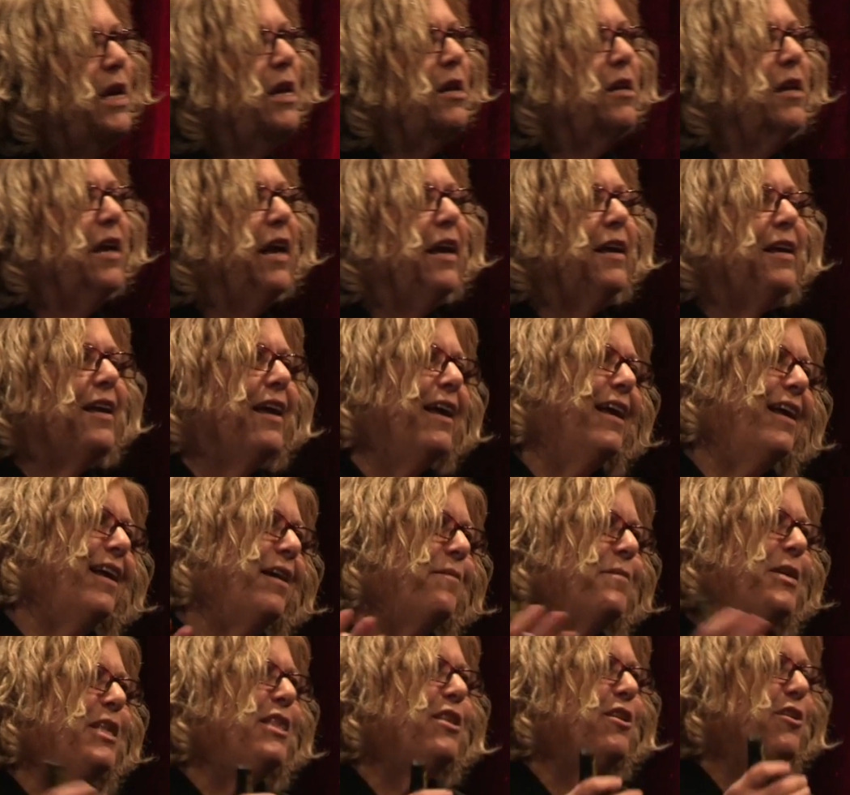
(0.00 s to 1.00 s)

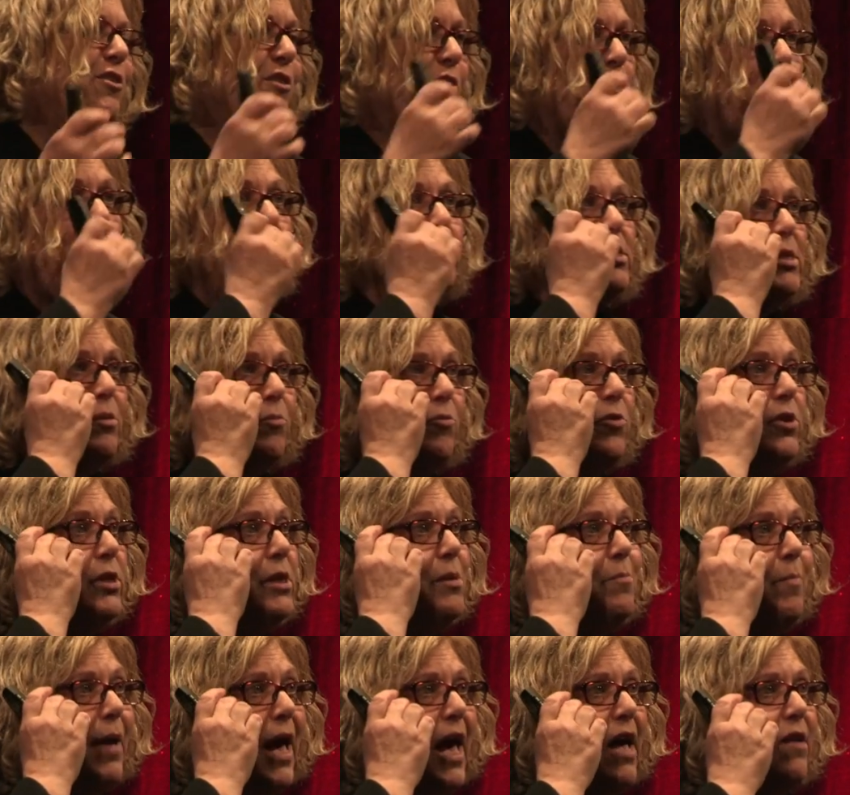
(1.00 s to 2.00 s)
there are some
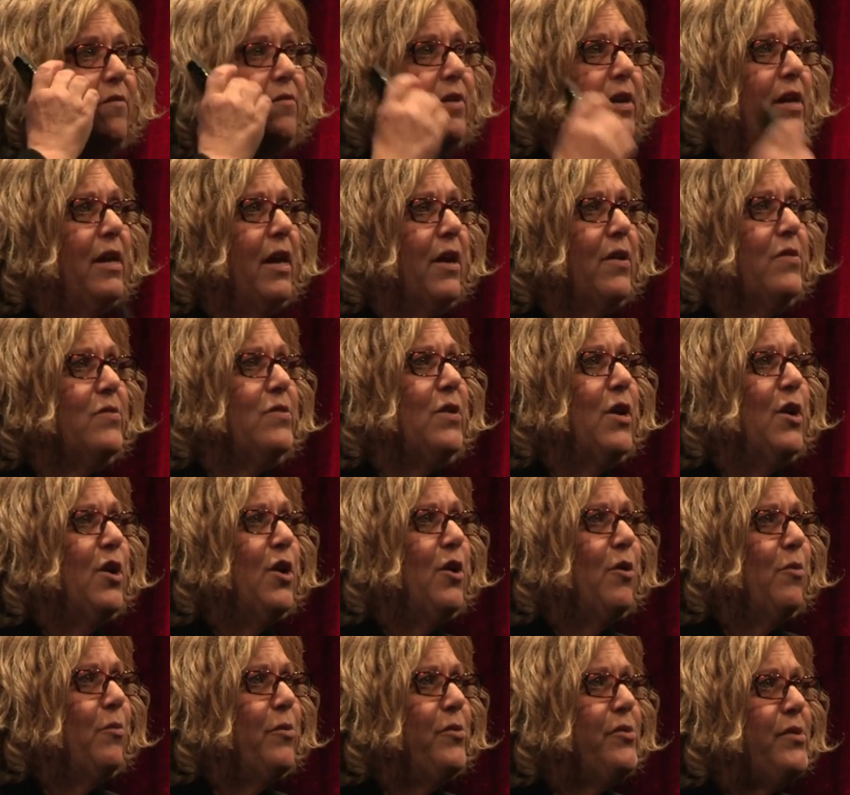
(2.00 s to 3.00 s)
really bad videos
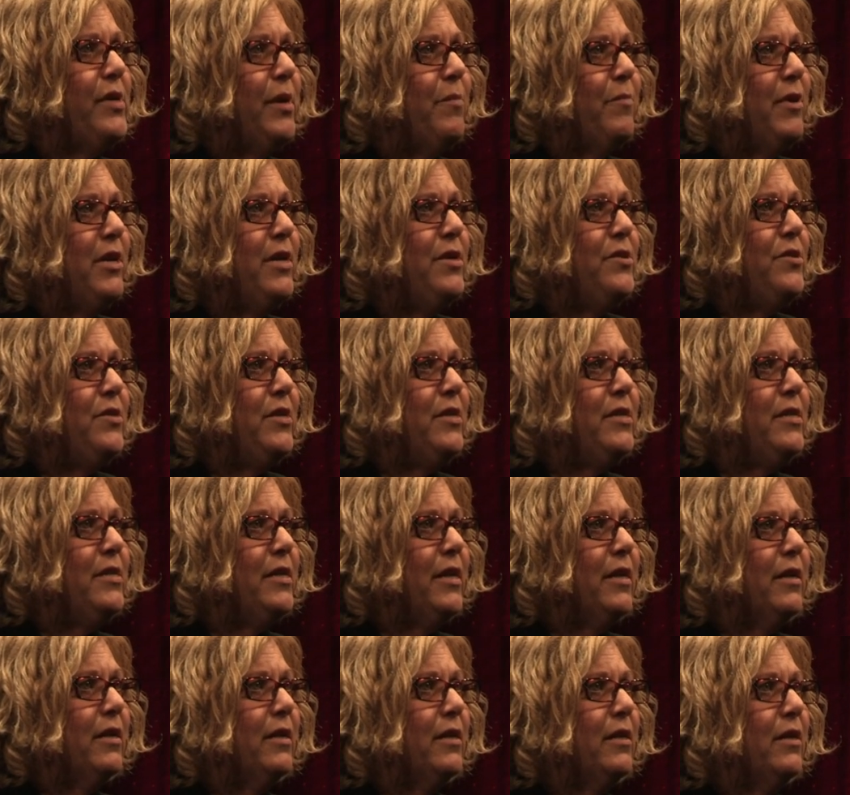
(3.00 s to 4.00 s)
where someone is just
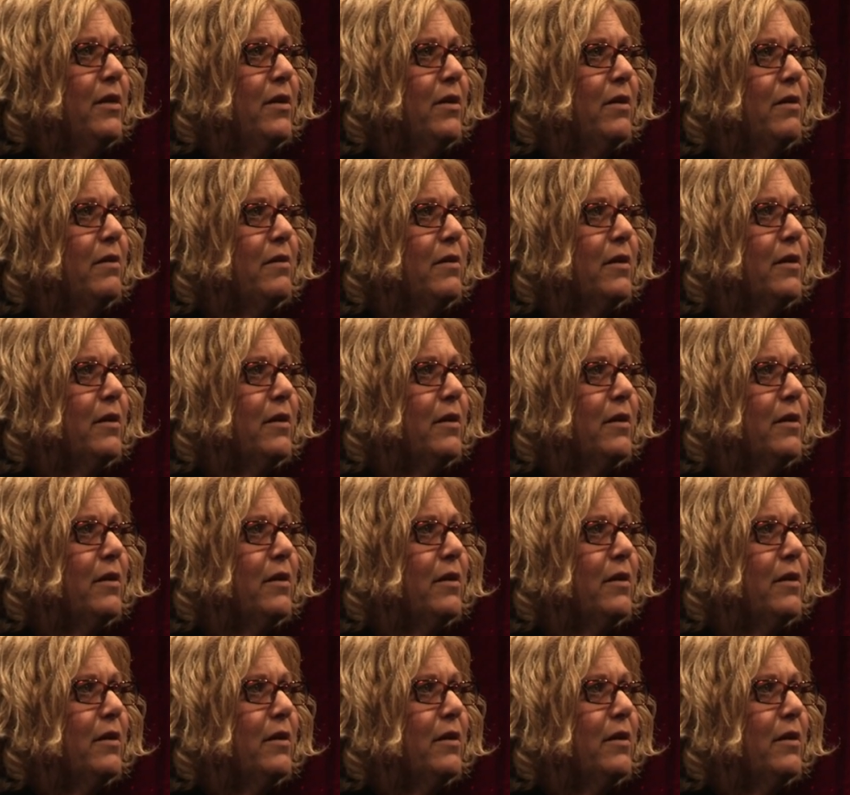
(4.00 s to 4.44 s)
standing there and